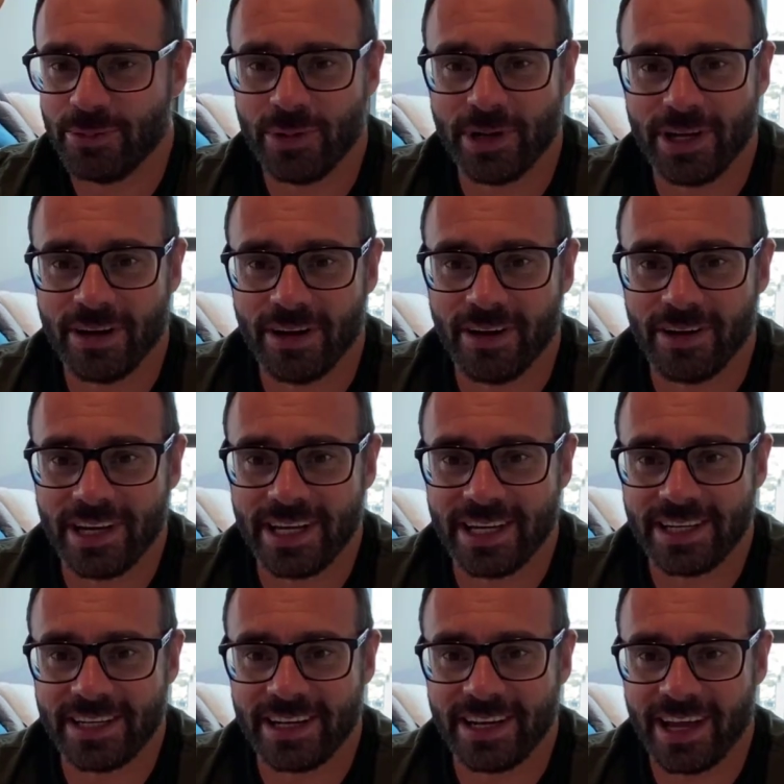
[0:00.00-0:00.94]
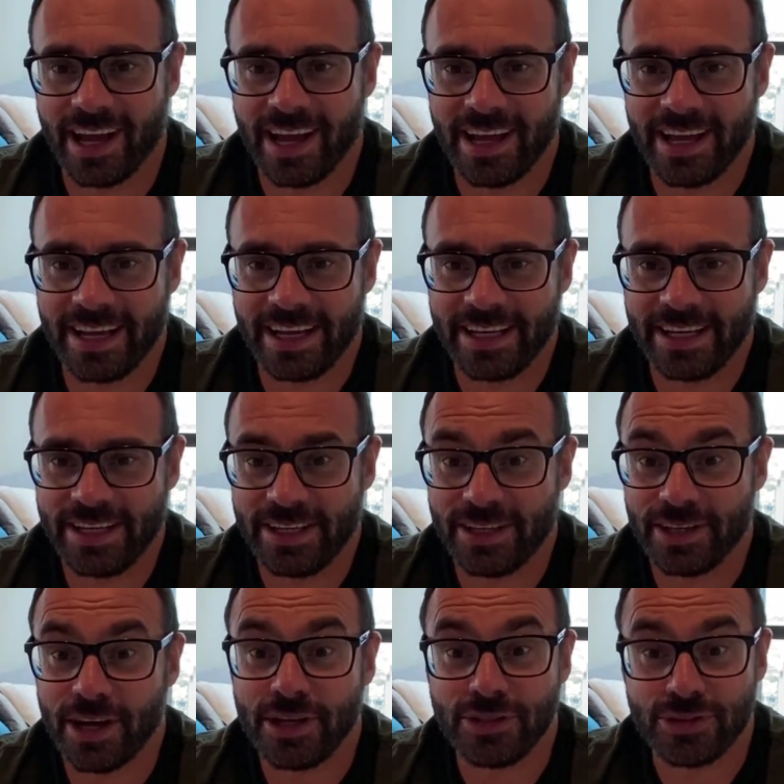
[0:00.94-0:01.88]
we are in
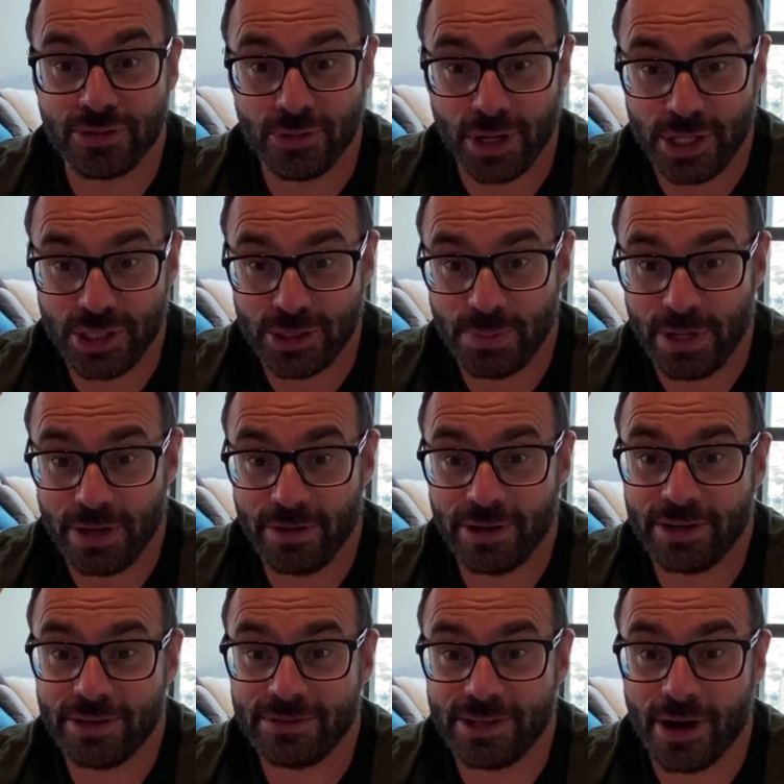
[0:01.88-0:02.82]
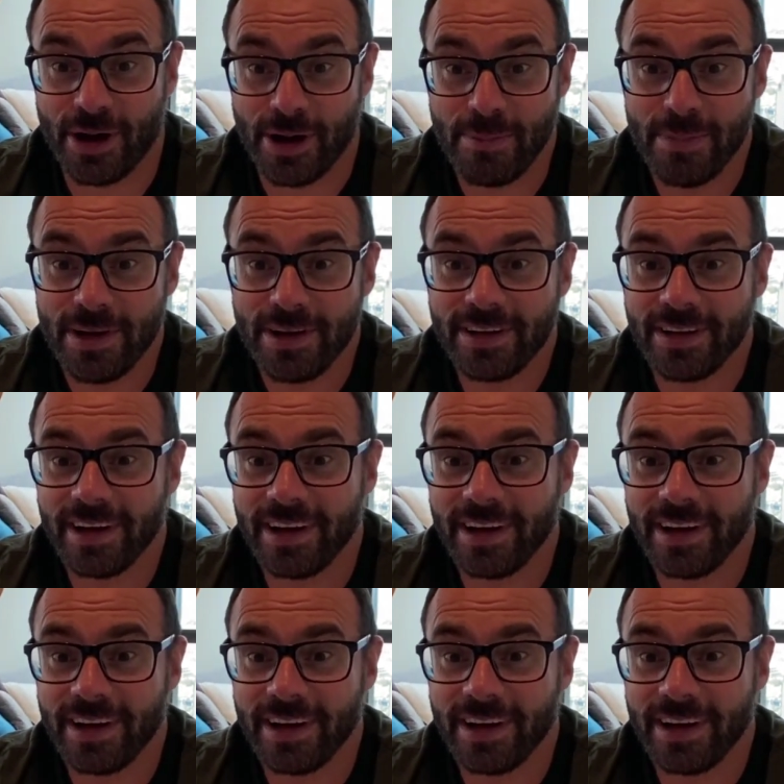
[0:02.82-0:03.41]
a strange period of time.